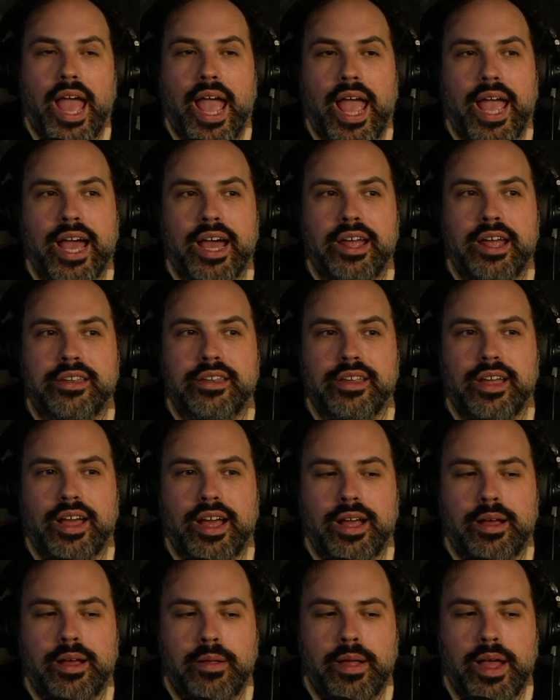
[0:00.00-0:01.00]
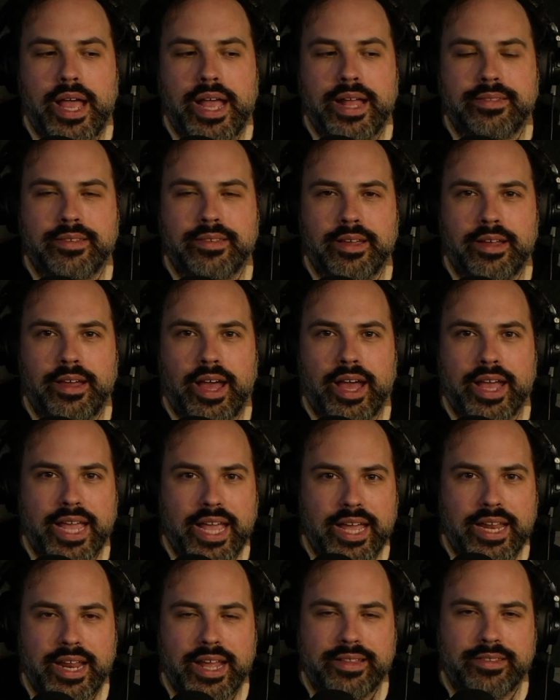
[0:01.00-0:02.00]
and it's
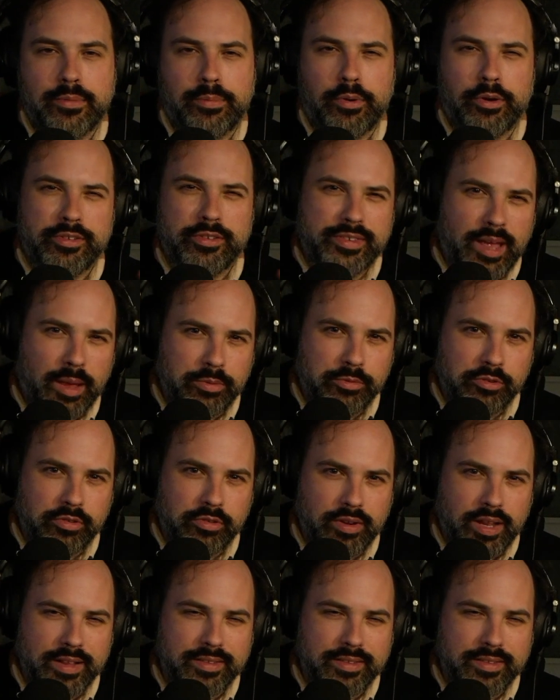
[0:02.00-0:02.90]
a perception.